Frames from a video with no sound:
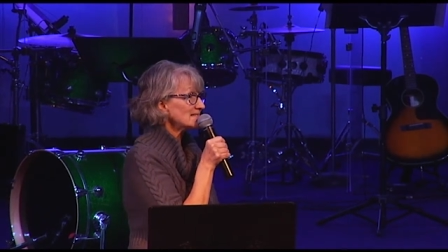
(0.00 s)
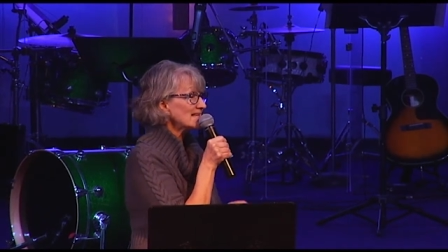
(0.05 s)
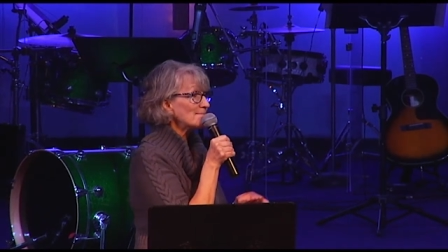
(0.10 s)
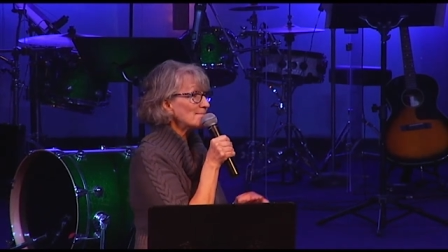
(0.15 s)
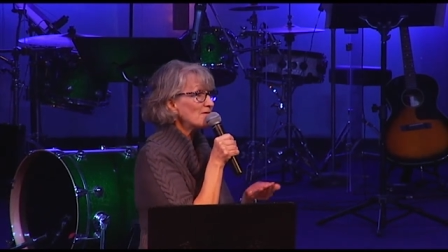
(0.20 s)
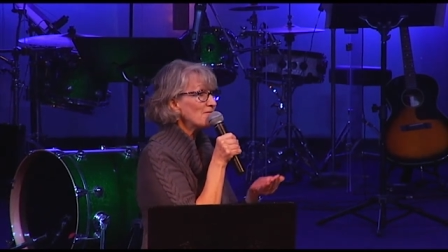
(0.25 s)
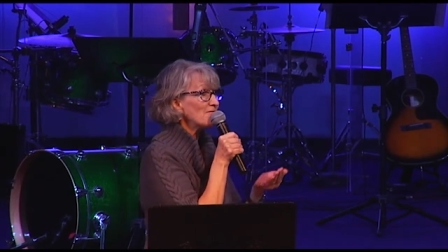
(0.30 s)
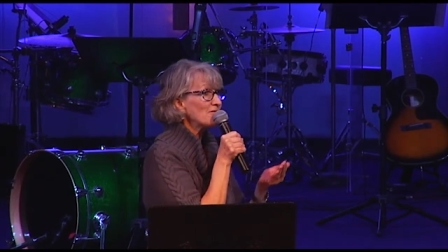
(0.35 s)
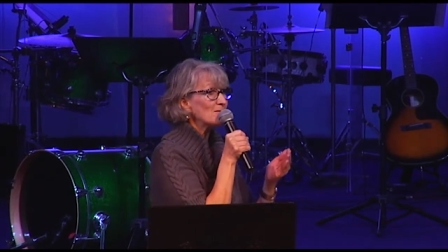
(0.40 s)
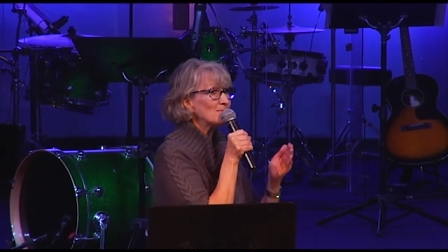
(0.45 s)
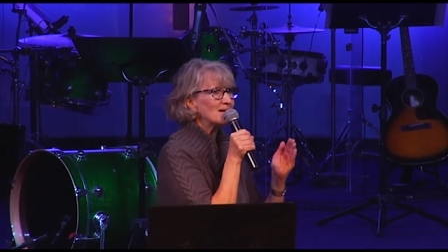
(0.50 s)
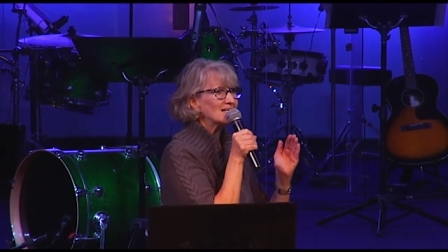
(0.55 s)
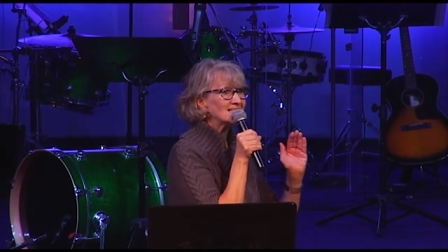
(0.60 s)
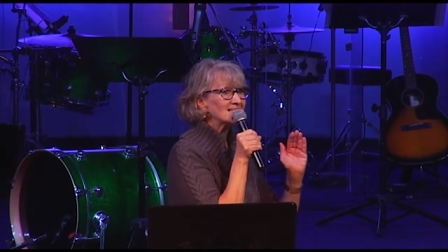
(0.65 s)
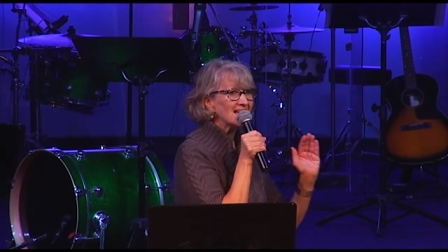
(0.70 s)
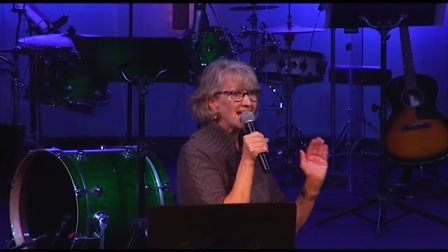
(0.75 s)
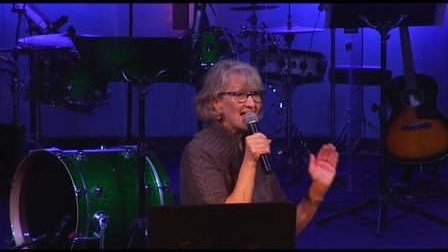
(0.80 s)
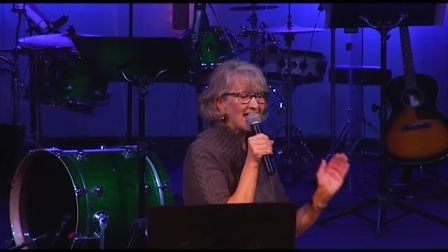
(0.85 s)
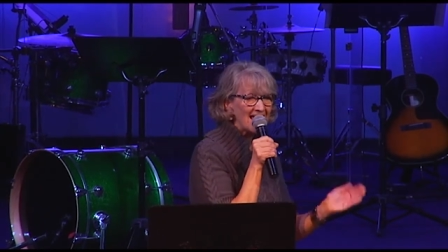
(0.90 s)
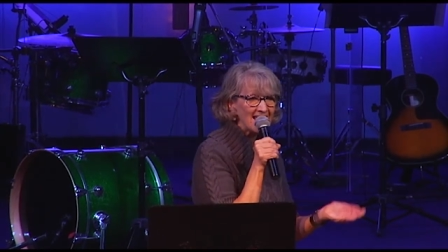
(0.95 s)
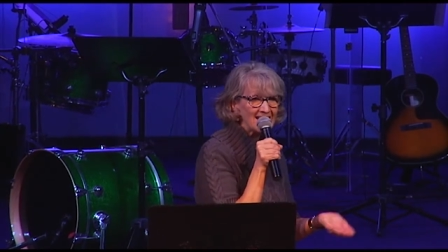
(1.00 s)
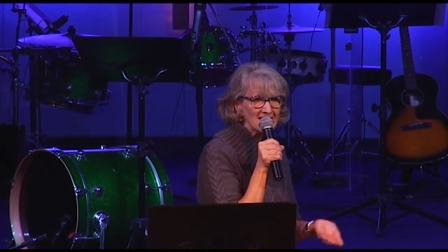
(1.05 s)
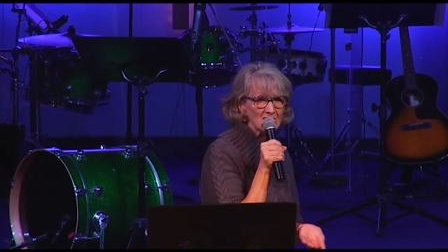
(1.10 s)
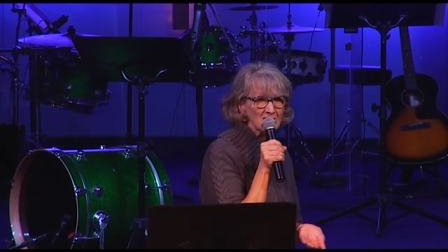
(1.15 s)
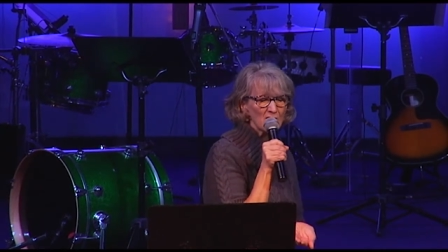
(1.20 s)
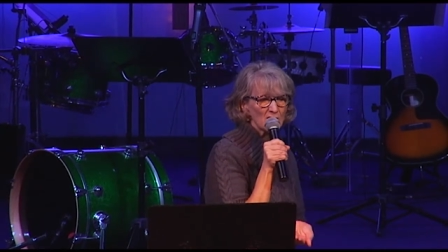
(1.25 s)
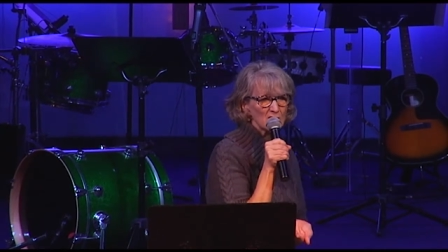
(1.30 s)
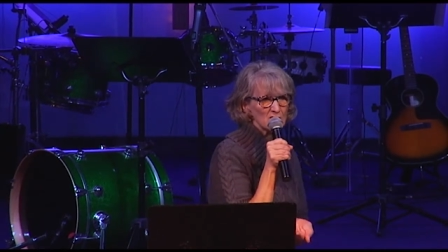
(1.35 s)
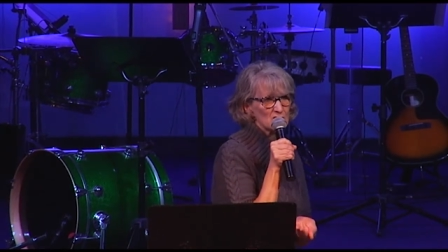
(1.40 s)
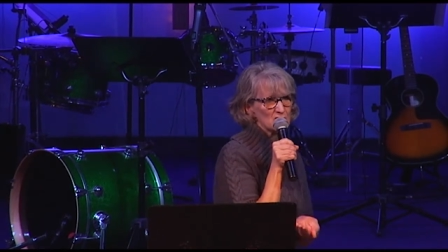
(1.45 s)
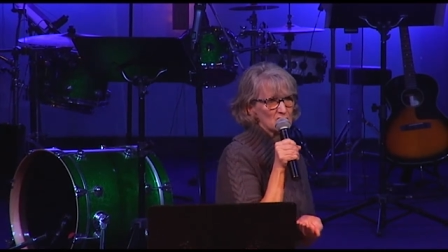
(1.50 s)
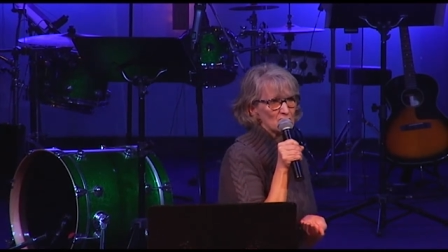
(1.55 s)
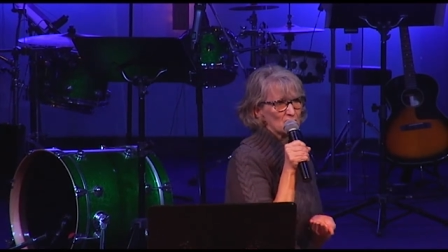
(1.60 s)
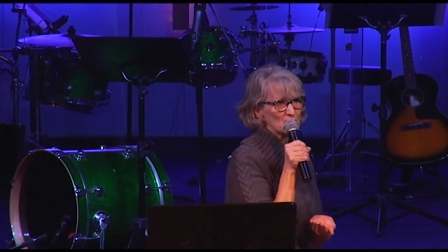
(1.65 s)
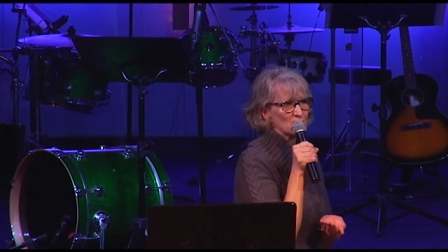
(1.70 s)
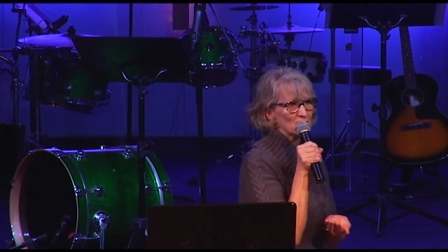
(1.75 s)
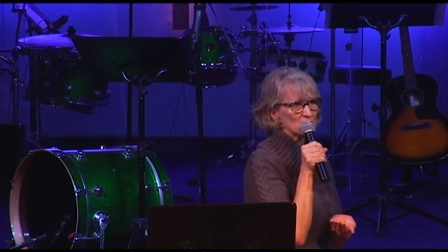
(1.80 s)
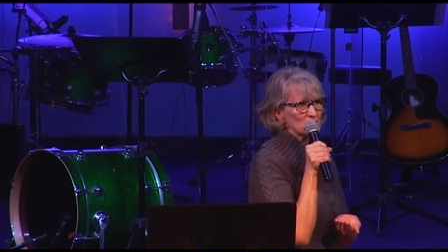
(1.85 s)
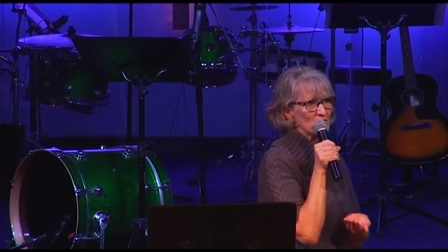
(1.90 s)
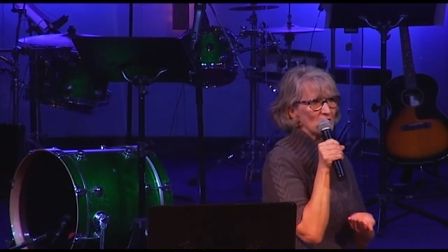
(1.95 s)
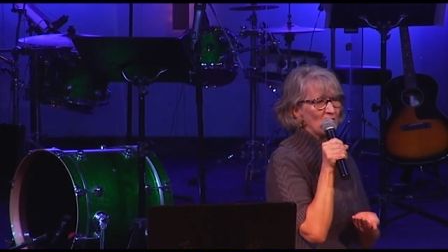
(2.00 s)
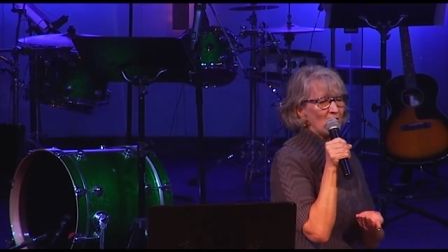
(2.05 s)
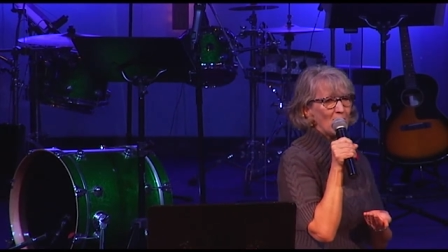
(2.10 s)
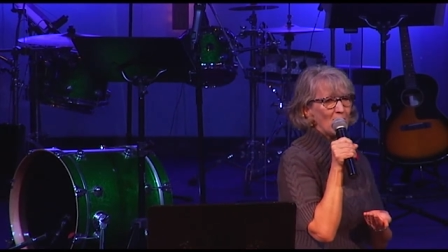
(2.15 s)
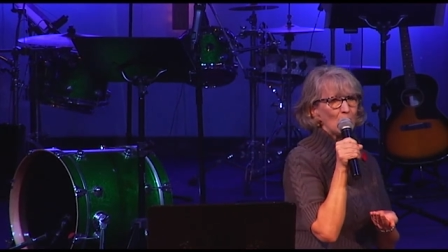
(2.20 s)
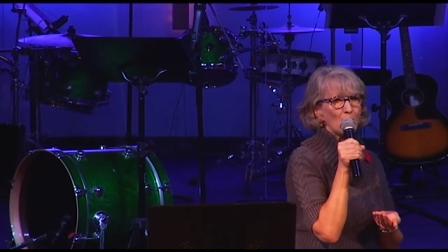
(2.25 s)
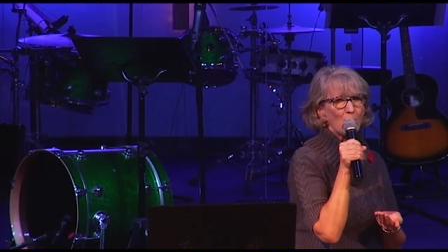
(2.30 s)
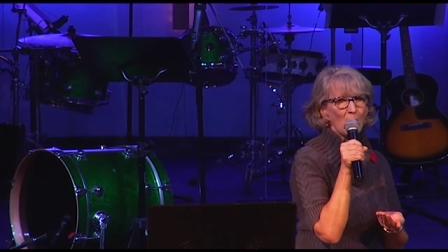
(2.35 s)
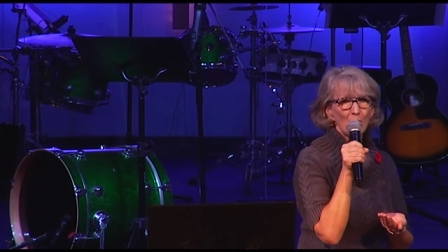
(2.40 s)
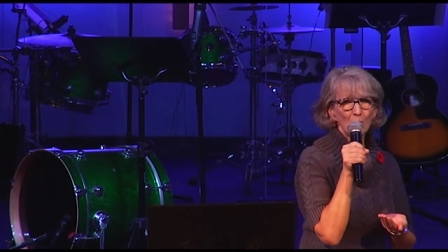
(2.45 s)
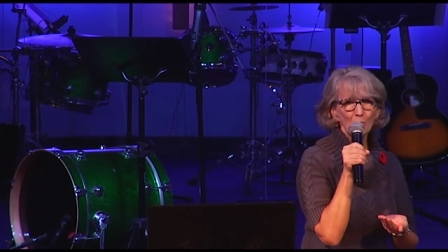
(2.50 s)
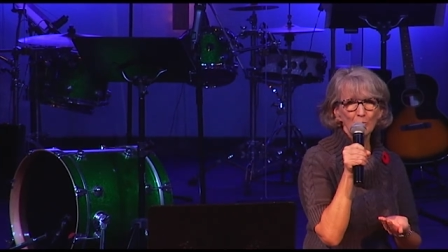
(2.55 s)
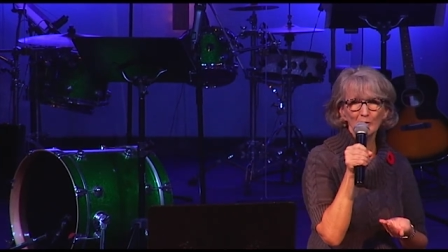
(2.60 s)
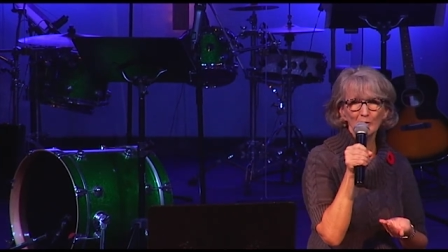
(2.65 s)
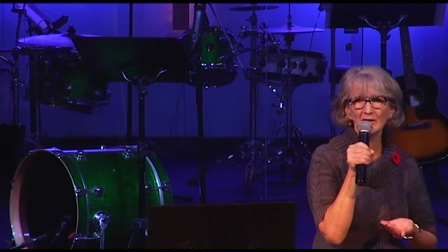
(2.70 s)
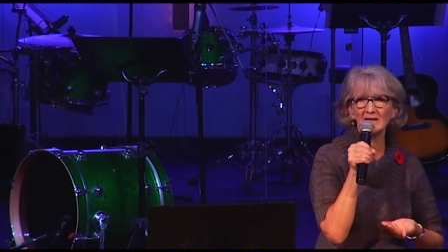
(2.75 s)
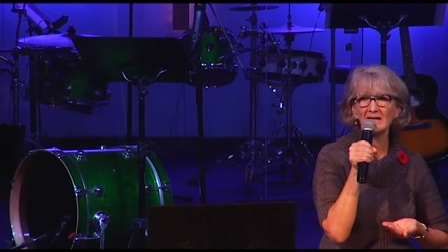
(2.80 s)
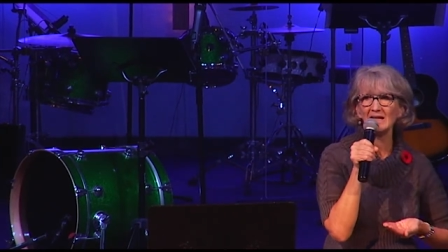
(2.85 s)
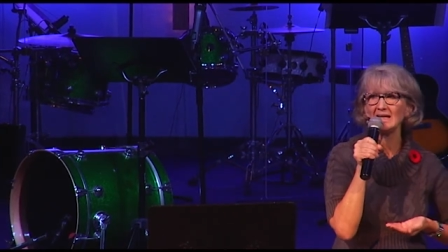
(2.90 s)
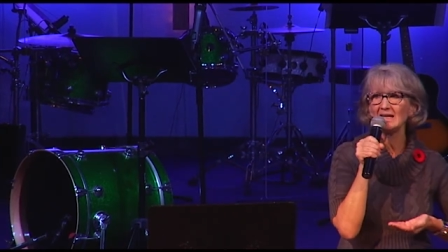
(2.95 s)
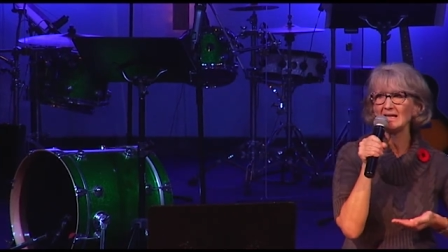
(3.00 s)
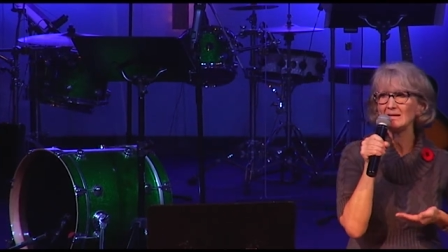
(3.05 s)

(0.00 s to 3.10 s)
Some of them attend our church while working